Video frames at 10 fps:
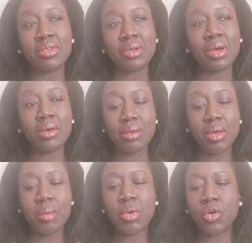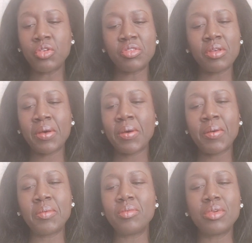Yeah, because
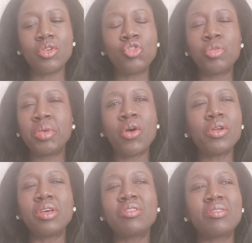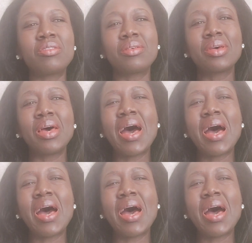to be honest,